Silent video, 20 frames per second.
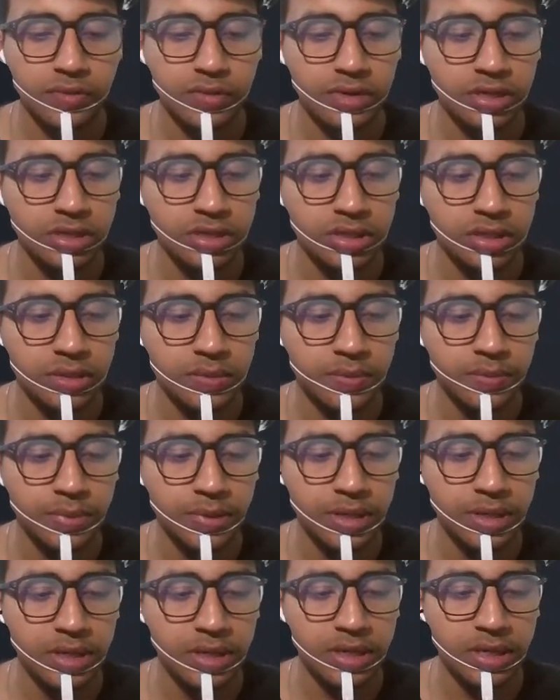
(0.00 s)
we just
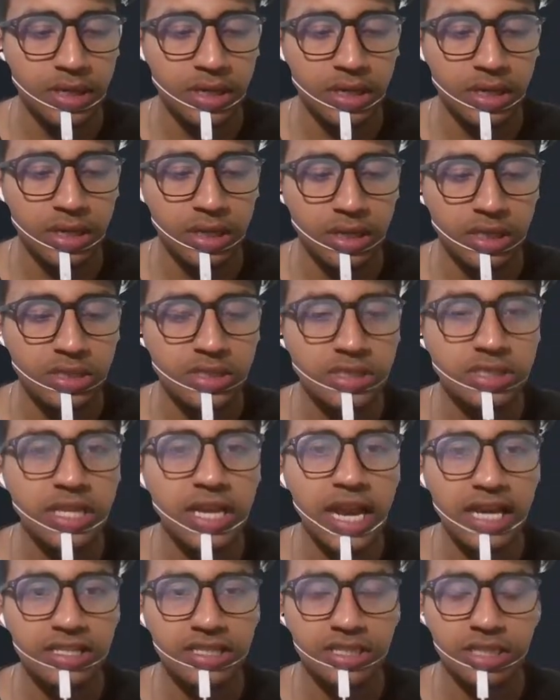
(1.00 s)
simply taking, this is
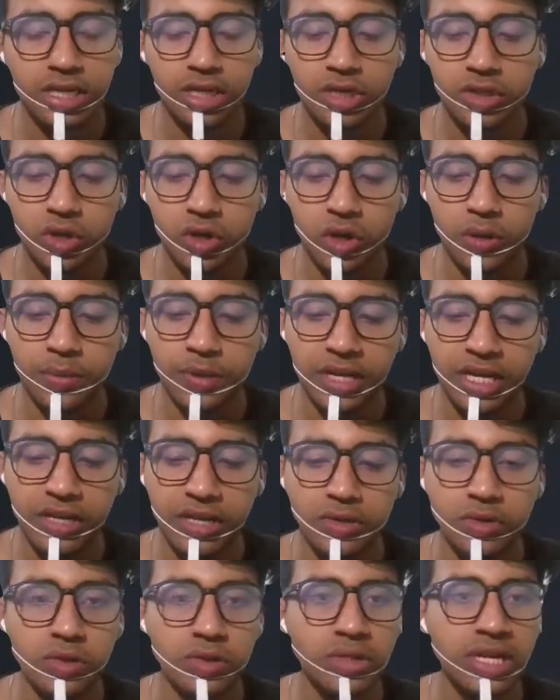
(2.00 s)
a lexical scope,
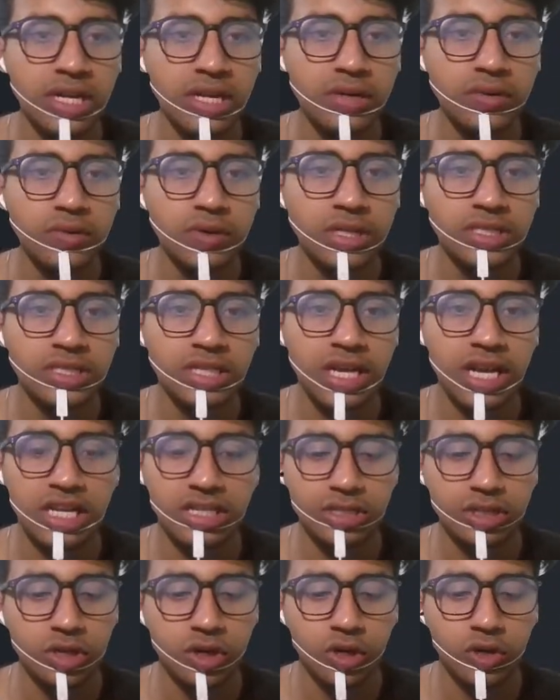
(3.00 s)
okay? You know that what is a
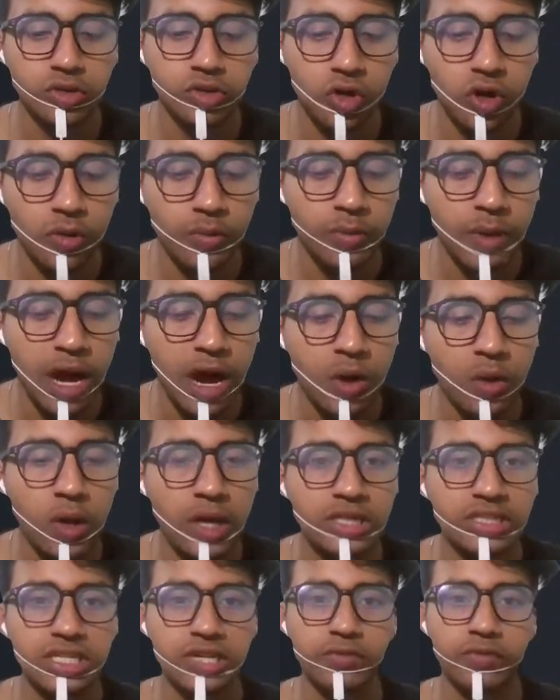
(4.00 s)
lexical scope, how
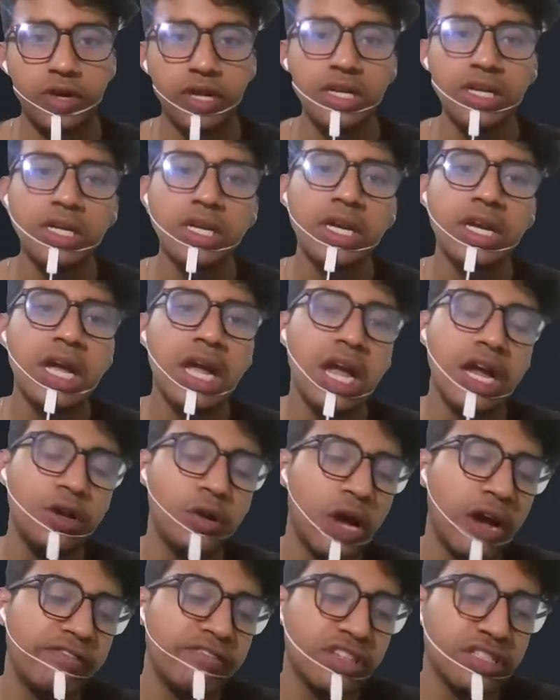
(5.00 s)
it work.
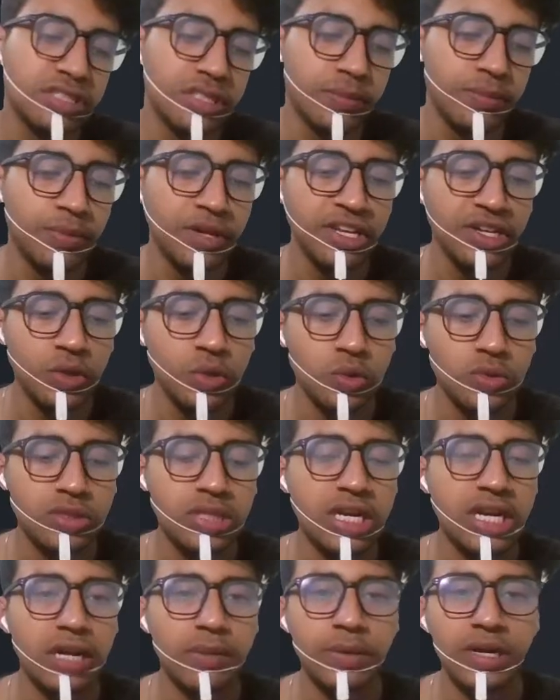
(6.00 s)
You have just simply use
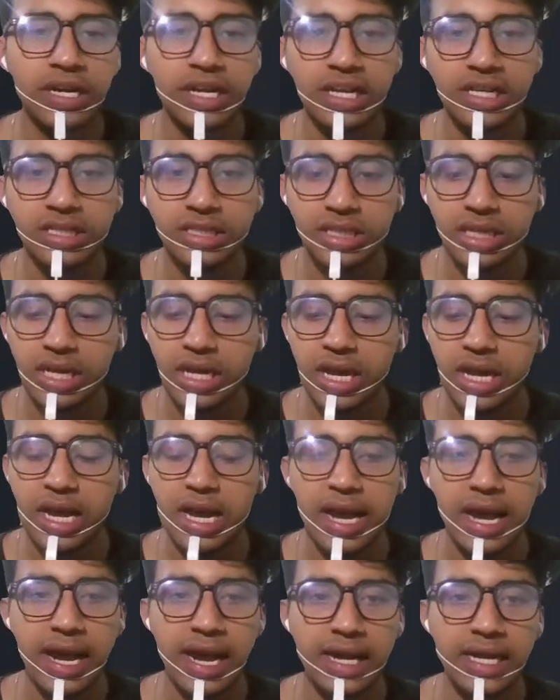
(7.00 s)
the double ticks,
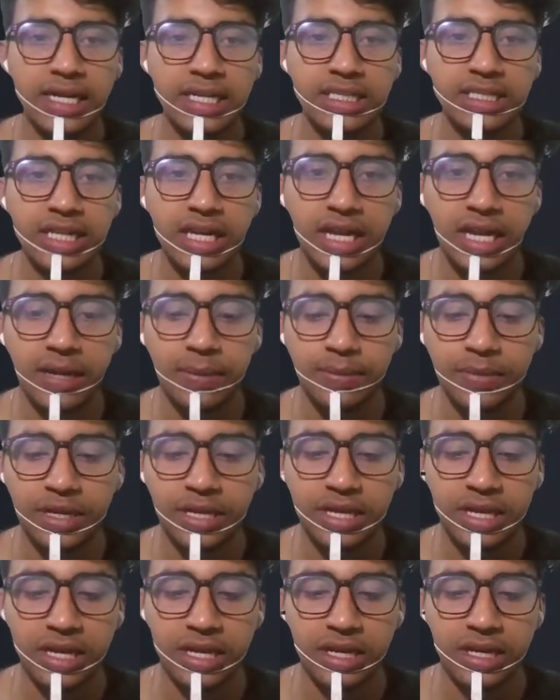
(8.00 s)
and it is a name,
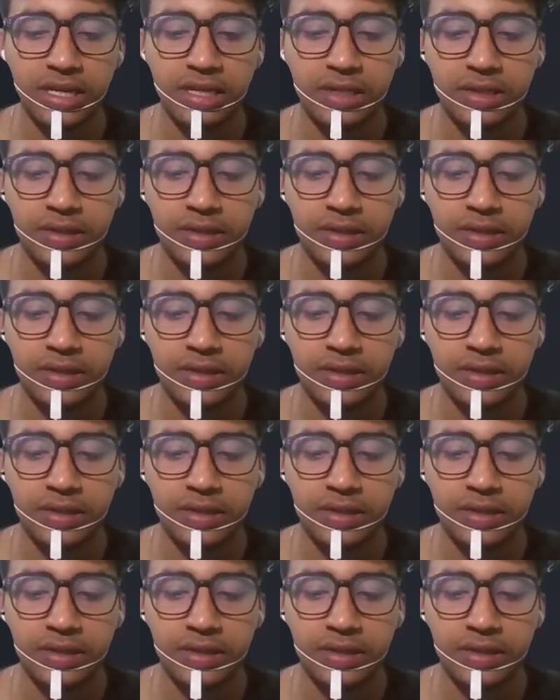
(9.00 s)
okay?